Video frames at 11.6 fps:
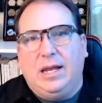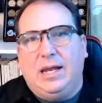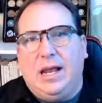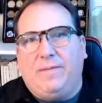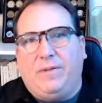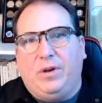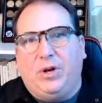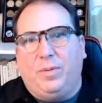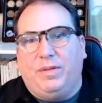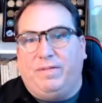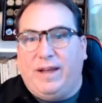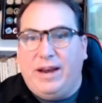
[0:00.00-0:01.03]
you have to determine
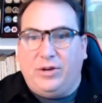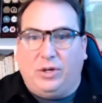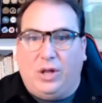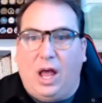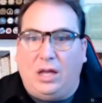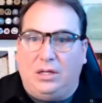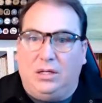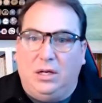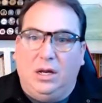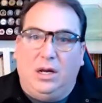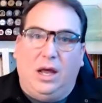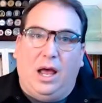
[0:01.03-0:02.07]
the financial loss
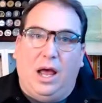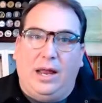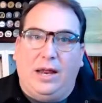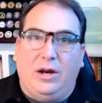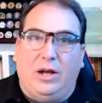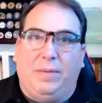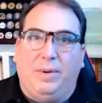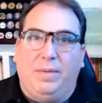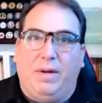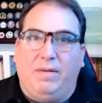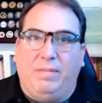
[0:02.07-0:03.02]
that your company